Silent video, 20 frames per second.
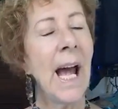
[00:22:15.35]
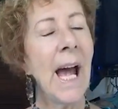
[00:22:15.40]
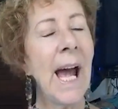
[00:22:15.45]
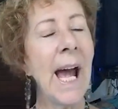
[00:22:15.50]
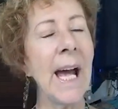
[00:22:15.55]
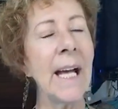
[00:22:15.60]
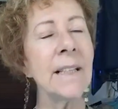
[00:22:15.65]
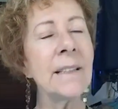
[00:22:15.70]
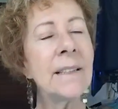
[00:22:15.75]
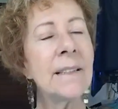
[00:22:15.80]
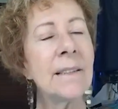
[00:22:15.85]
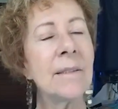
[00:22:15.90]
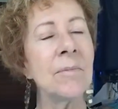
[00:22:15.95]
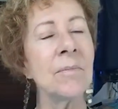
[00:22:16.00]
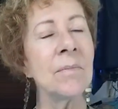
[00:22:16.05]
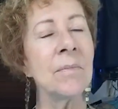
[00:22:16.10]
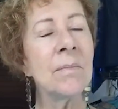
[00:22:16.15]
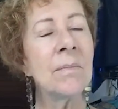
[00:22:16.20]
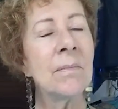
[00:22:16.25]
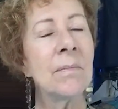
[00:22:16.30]
has
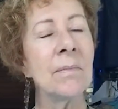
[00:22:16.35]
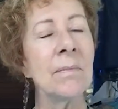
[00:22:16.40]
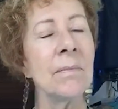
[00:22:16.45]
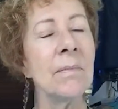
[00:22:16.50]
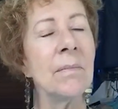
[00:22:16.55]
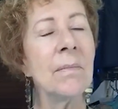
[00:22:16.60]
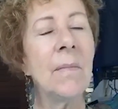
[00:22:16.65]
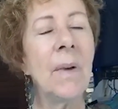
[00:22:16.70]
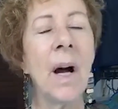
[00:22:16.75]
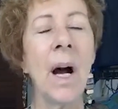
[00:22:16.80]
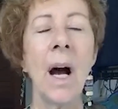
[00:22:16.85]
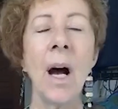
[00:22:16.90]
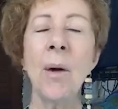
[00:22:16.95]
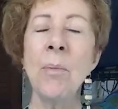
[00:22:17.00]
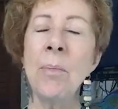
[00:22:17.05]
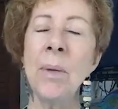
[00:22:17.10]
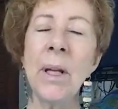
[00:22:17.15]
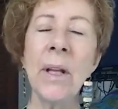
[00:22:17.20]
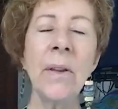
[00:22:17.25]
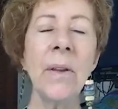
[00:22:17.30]
a
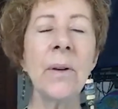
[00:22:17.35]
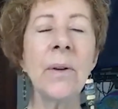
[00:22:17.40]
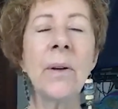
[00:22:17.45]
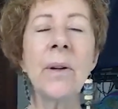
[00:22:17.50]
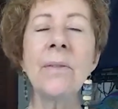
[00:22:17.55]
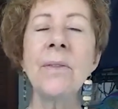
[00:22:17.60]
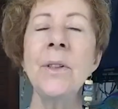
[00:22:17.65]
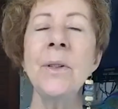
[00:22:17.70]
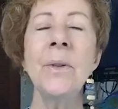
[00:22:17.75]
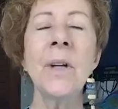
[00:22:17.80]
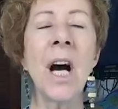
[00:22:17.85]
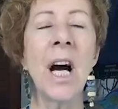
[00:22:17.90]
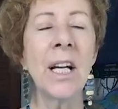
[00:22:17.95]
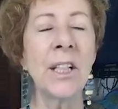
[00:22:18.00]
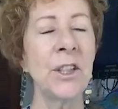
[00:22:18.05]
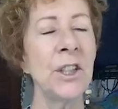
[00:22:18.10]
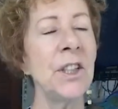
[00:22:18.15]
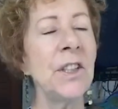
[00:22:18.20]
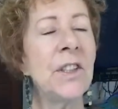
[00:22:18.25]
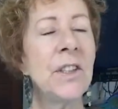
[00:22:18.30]
pillar of new
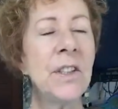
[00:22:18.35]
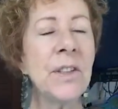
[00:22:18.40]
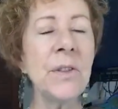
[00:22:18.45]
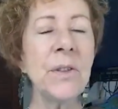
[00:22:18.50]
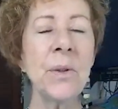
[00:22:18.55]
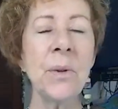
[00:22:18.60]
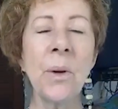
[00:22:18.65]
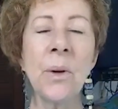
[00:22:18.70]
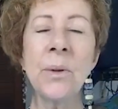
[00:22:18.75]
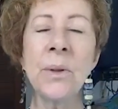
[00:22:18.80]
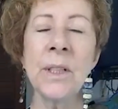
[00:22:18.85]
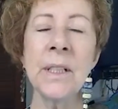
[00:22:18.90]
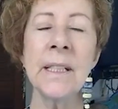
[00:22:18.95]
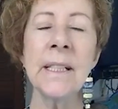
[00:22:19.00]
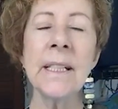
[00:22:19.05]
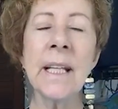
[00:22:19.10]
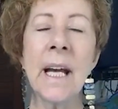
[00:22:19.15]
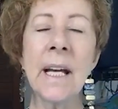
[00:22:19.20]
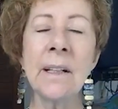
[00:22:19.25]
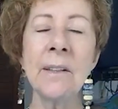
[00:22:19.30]
consciousness grown
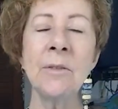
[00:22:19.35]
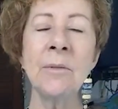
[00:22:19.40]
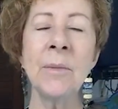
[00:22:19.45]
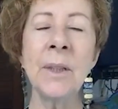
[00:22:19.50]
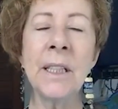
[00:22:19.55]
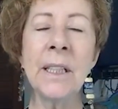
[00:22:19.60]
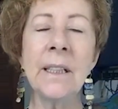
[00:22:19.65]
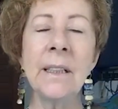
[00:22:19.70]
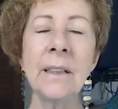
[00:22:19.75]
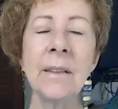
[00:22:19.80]
inside of me?